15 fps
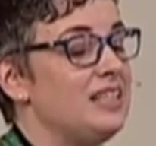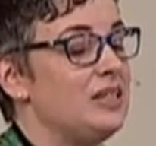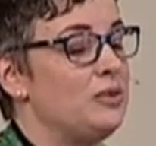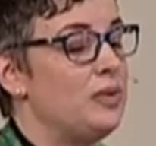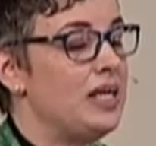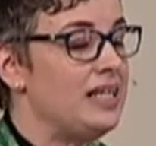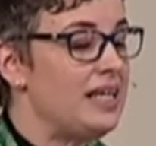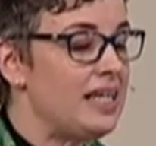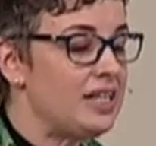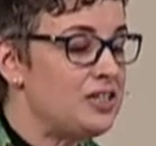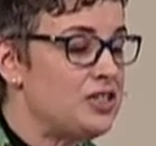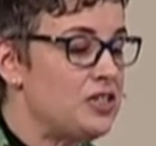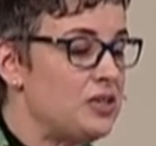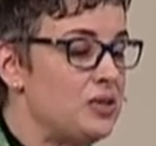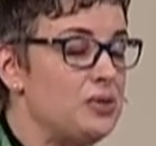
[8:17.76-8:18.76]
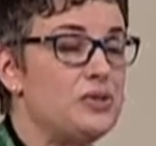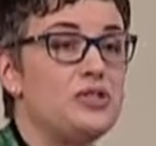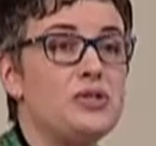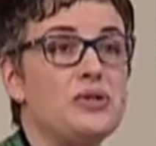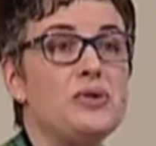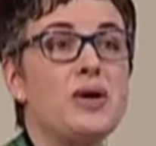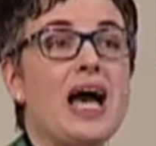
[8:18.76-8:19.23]
We need to
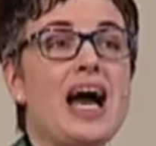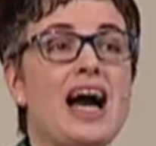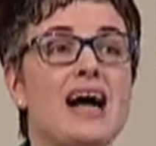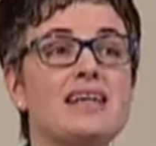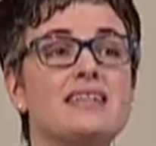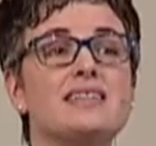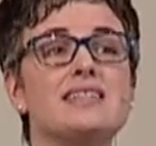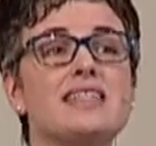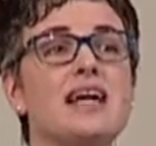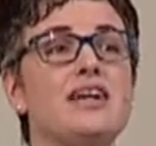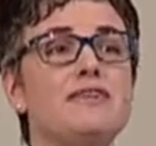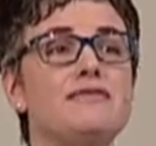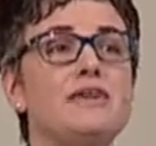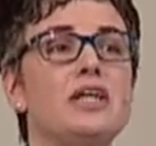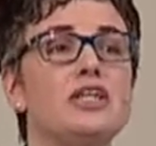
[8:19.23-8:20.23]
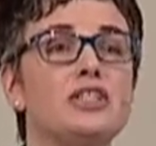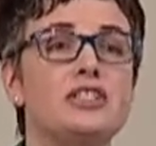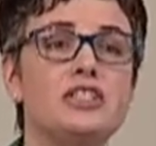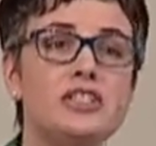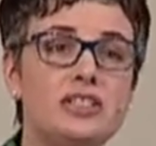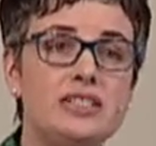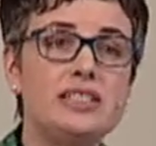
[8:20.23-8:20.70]
do acts of
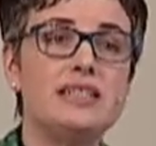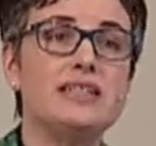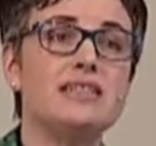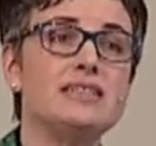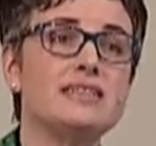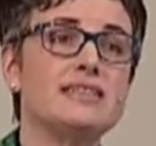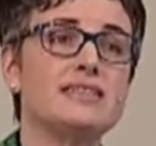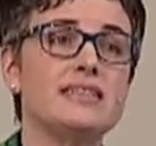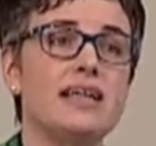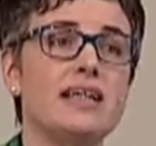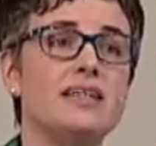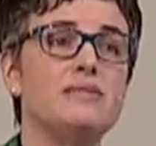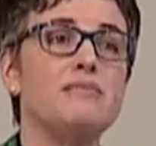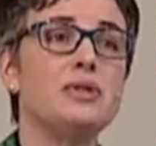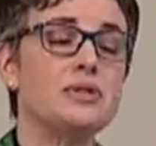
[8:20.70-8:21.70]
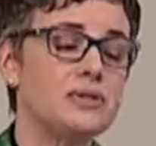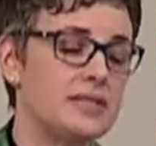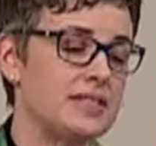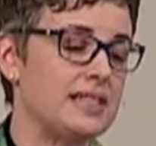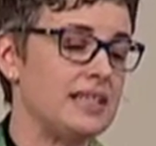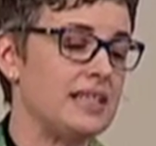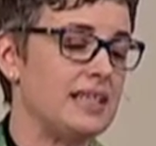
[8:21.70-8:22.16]
goodness and
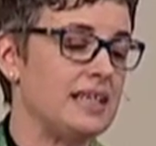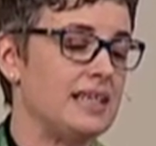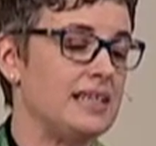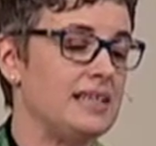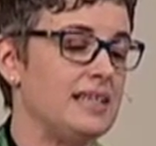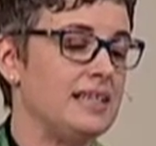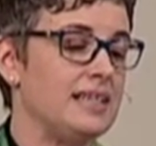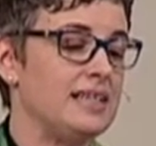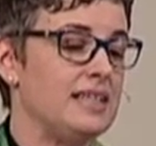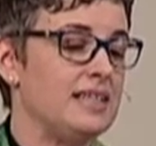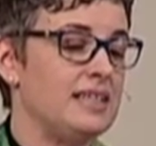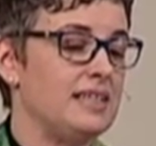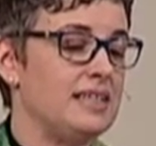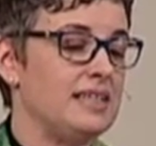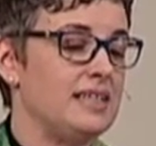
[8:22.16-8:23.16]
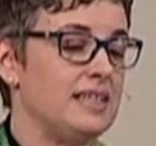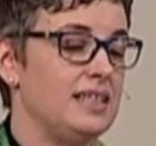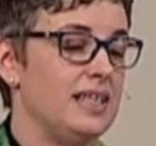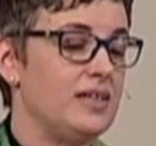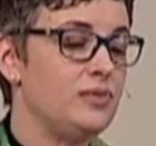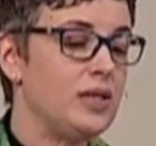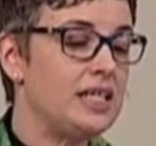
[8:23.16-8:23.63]
mercy.
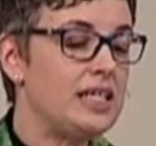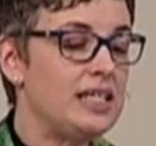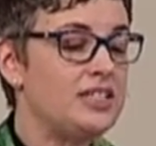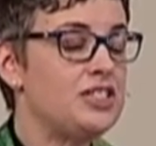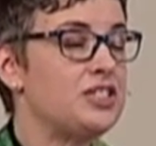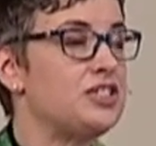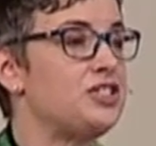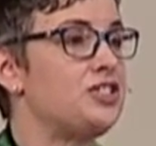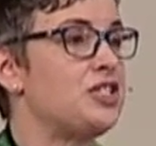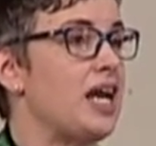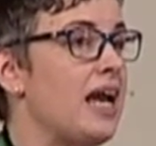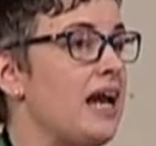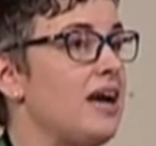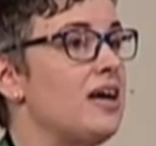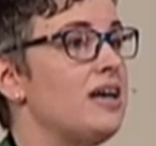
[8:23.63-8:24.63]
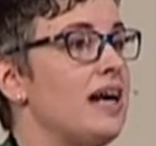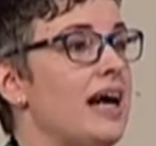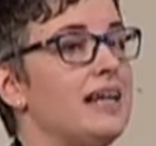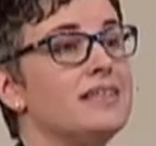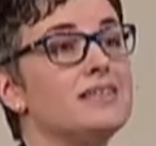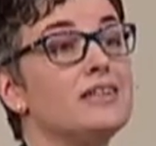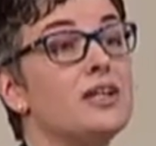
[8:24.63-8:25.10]
And we need to share
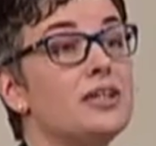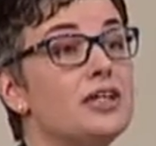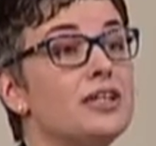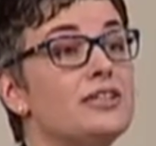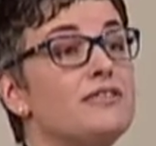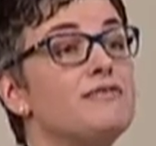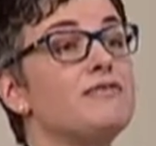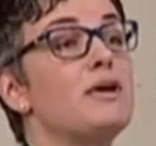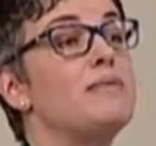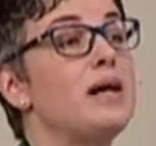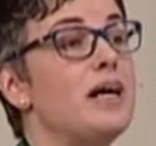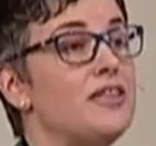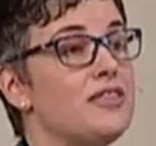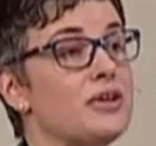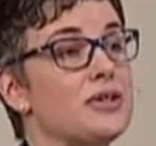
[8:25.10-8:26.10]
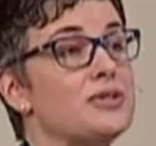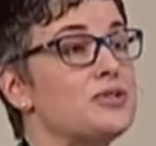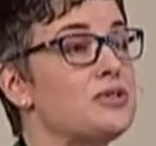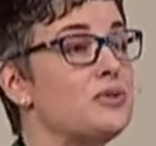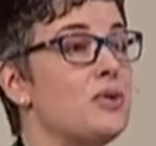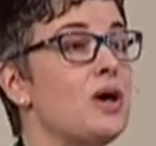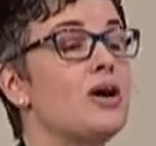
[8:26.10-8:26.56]
and learn from
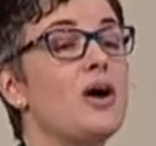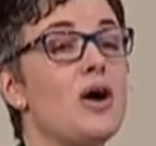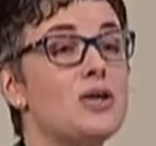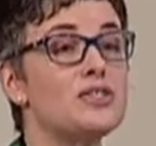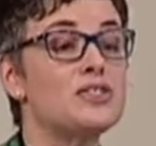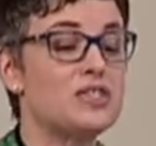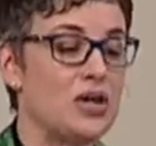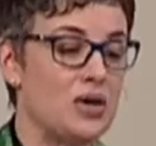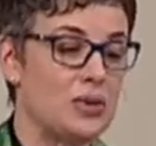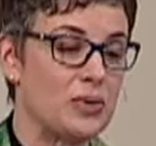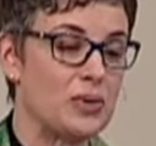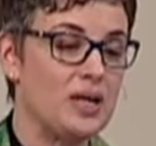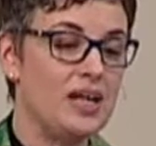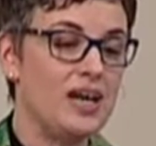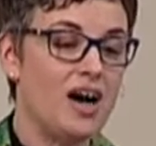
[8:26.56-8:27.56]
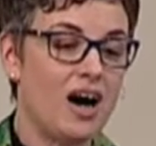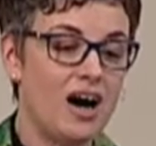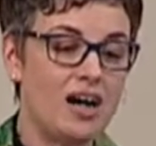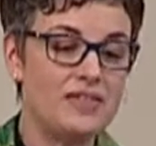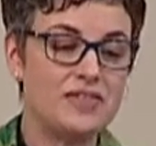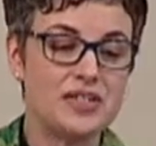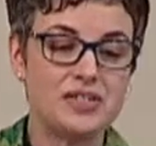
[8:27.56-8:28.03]
others who are also
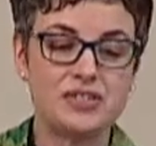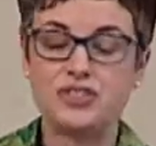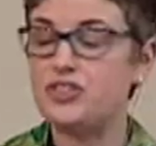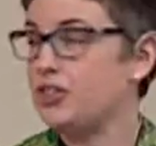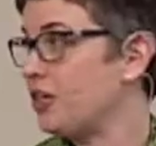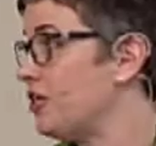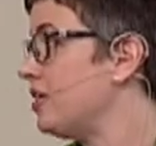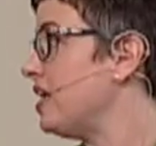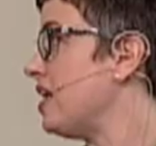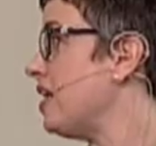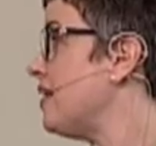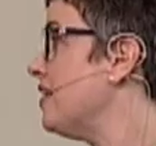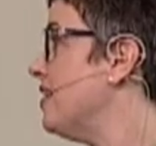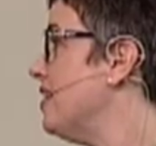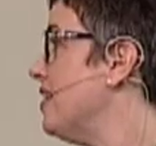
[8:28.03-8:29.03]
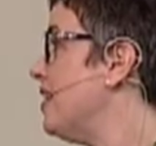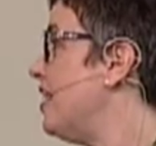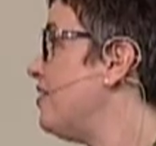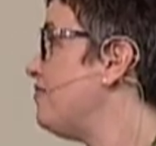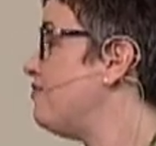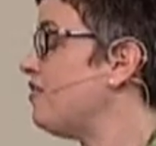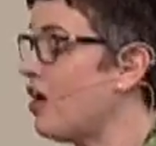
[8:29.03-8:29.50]
on this journey
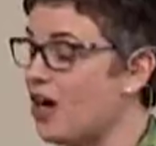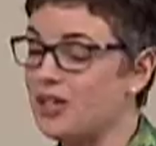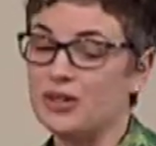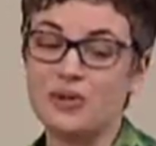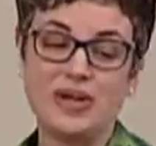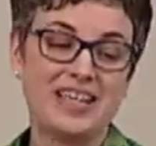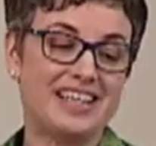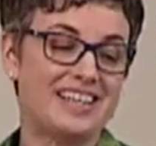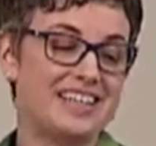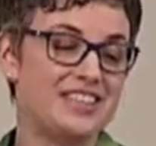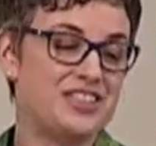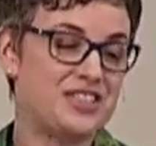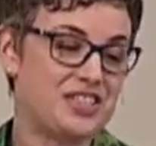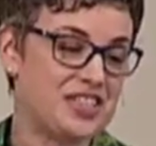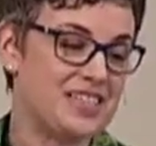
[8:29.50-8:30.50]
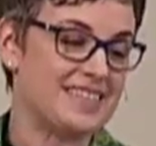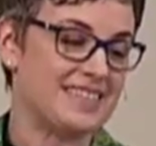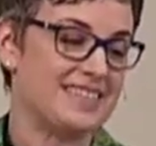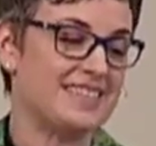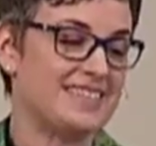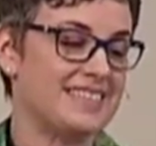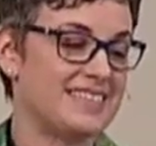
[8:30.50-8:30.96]
of following
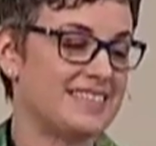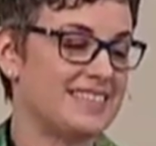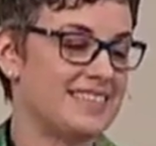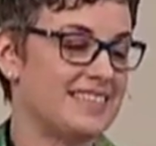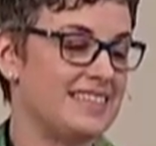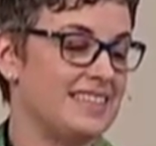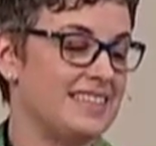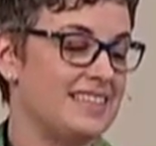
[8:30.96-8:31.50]
Jesus.